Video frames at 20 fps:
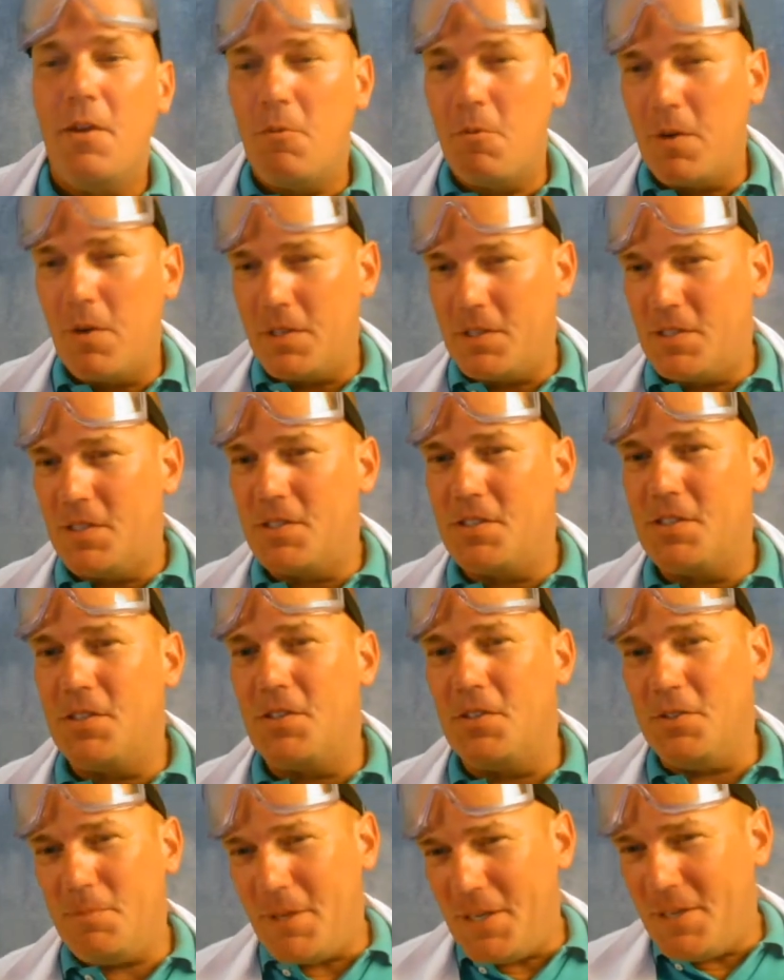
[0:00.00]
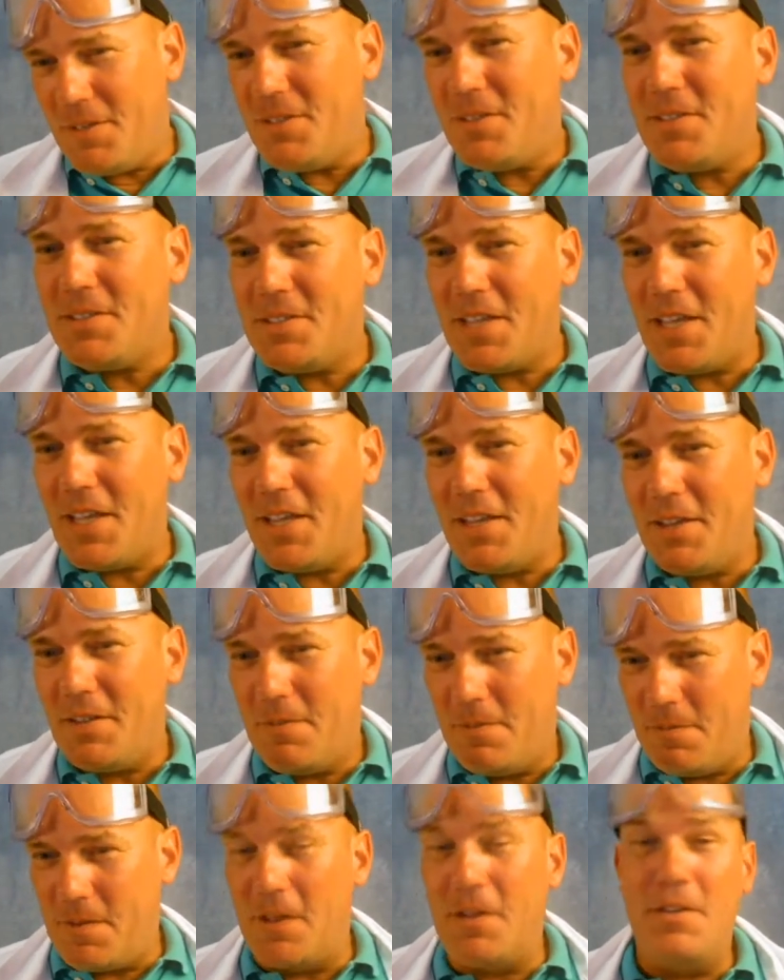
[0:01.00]
which is used, but it looks
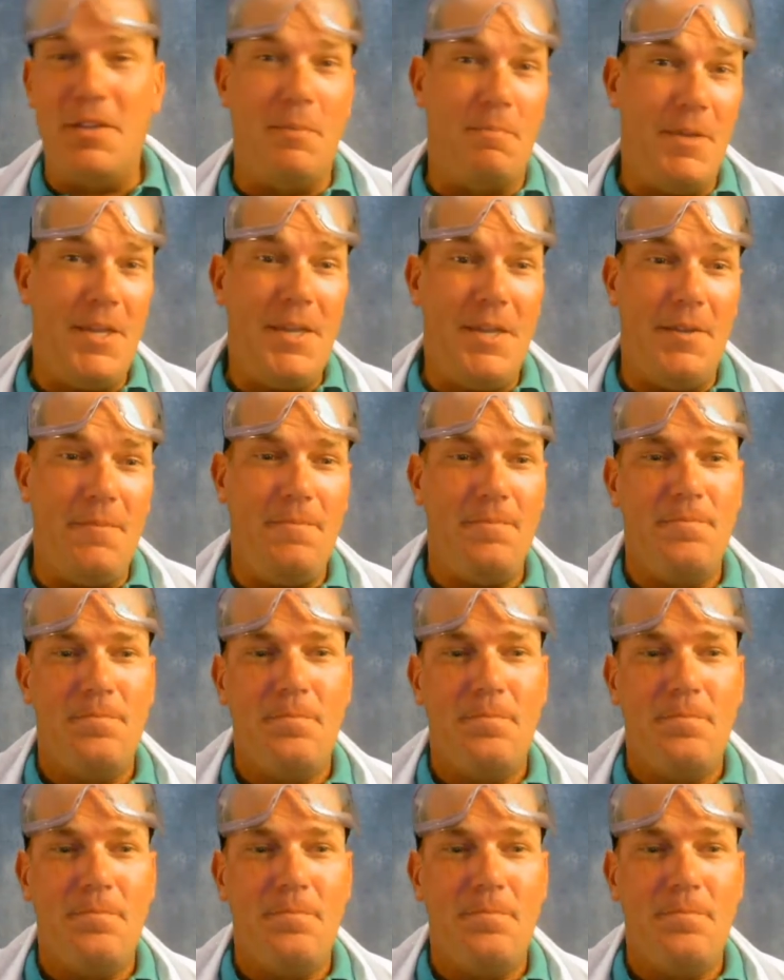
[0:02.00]
like fun to me.